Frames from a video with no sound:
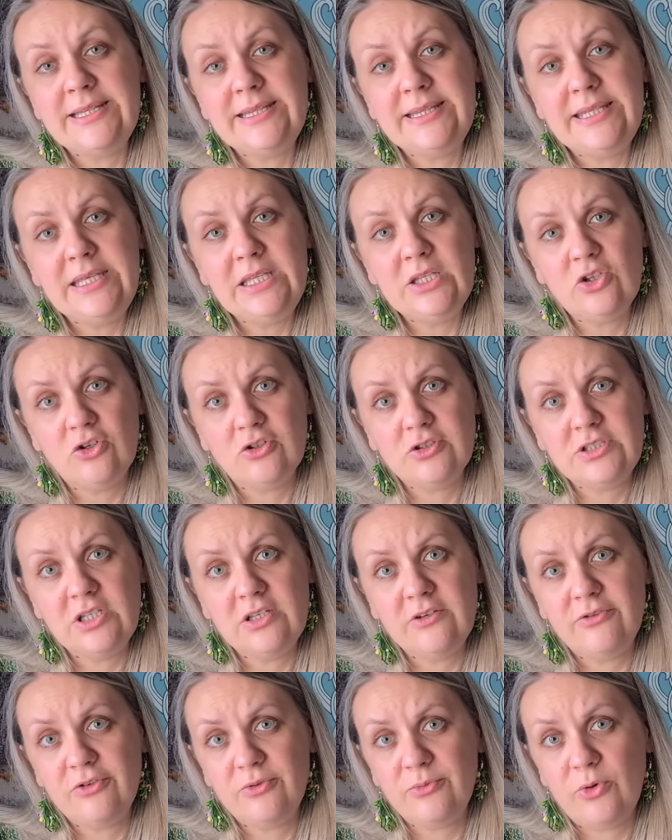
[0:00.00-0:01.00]

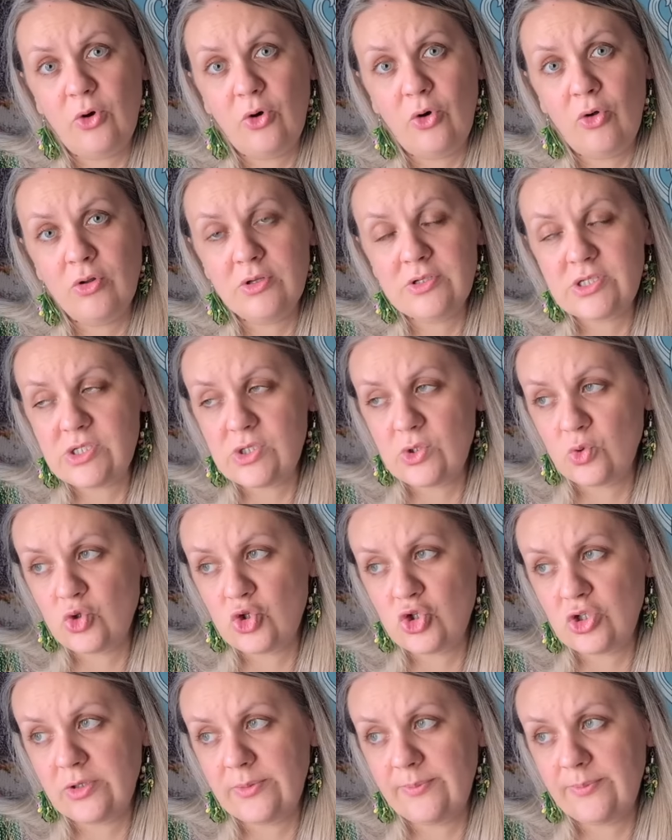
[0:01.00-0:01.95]
detoxing from all social